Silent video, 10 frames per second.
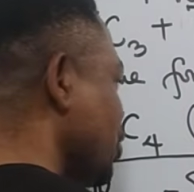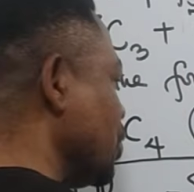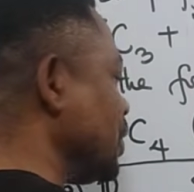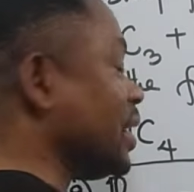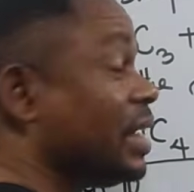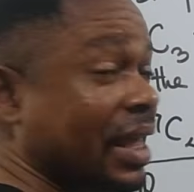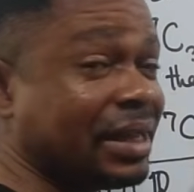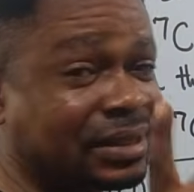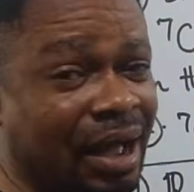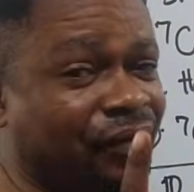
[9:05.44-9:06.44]
using
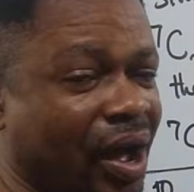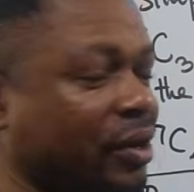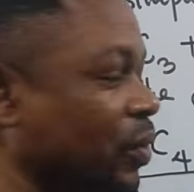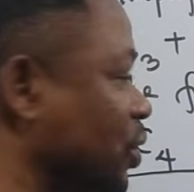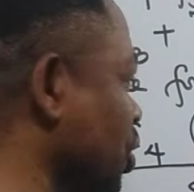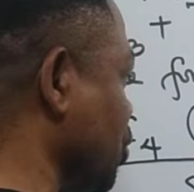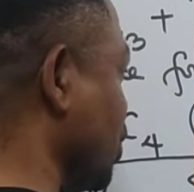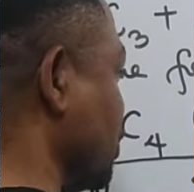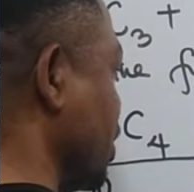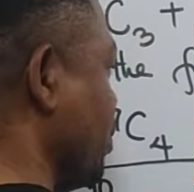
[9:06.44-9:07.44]
interval
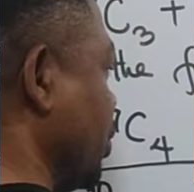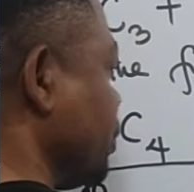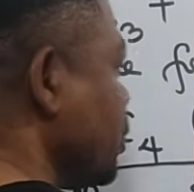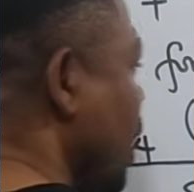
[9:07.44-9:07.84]
notation symbol?